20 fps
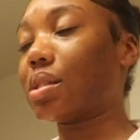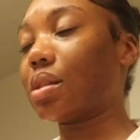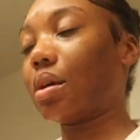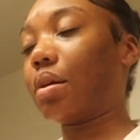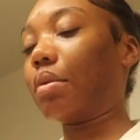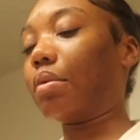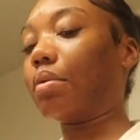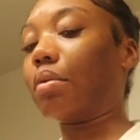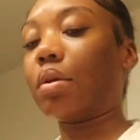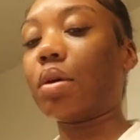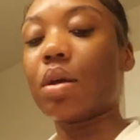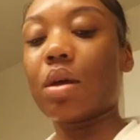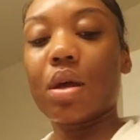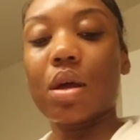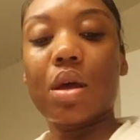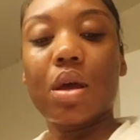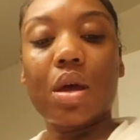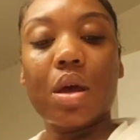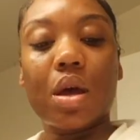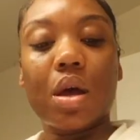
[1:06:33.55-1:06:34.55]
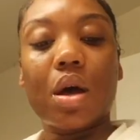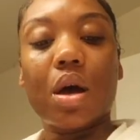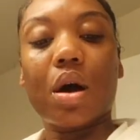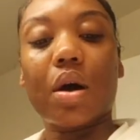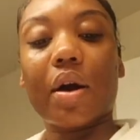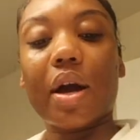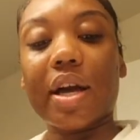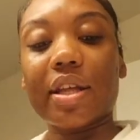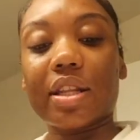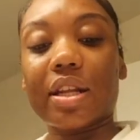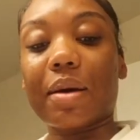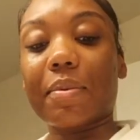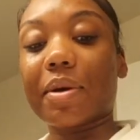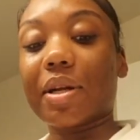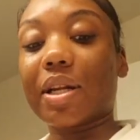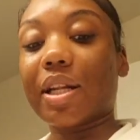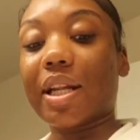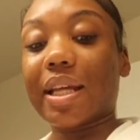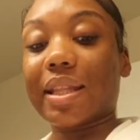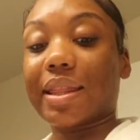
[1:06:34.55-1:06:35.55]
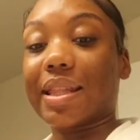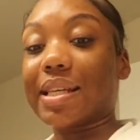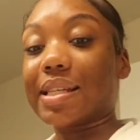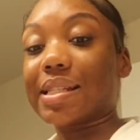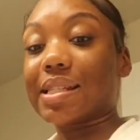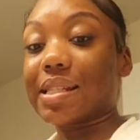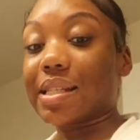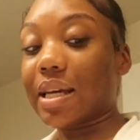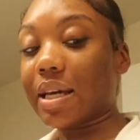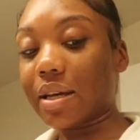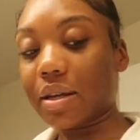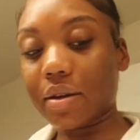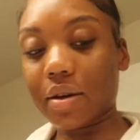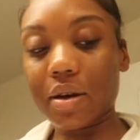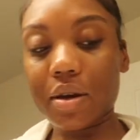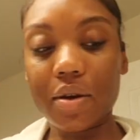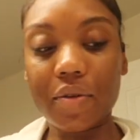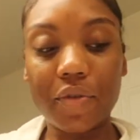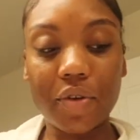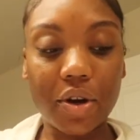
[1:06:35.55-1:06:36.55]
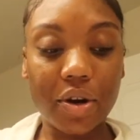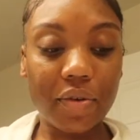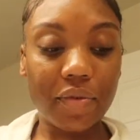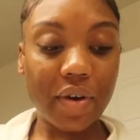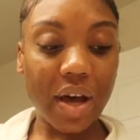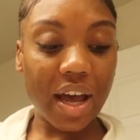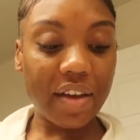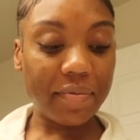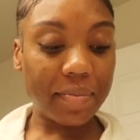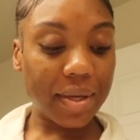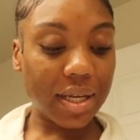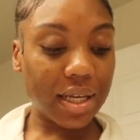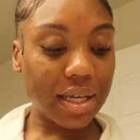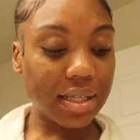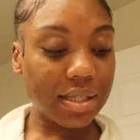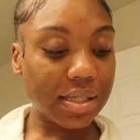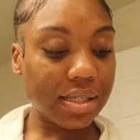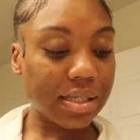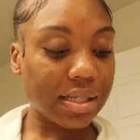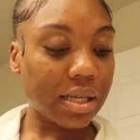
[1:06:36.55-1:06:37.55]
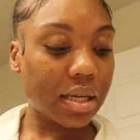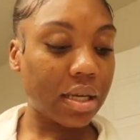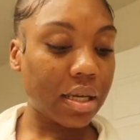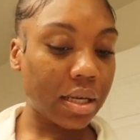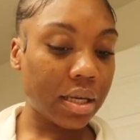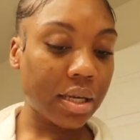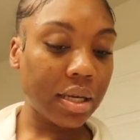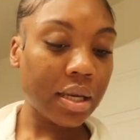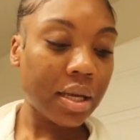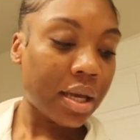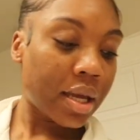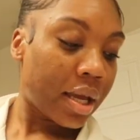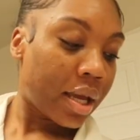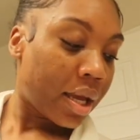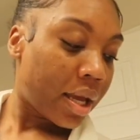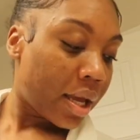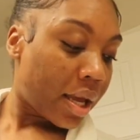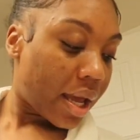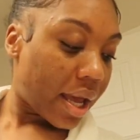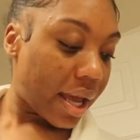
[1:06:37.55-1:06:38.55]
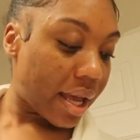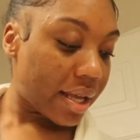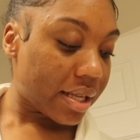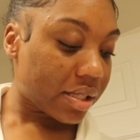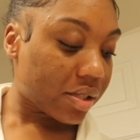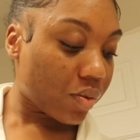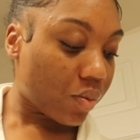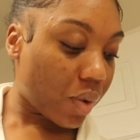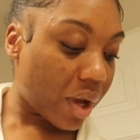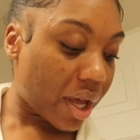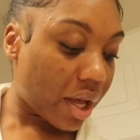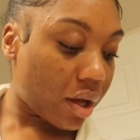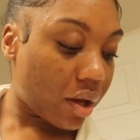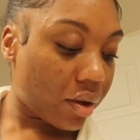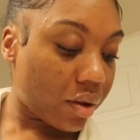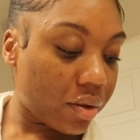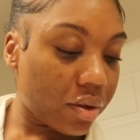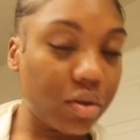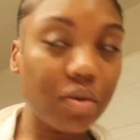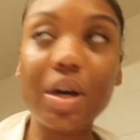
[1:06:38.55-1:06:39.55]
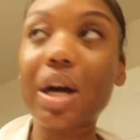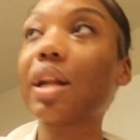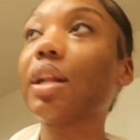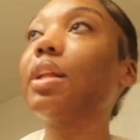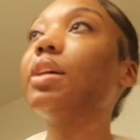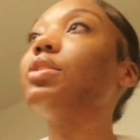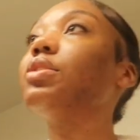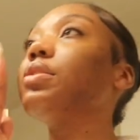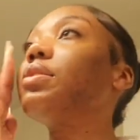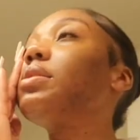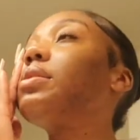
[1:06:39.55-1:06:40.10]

So, okay, then I'm going to let this sit for five minutes as well. You got to let your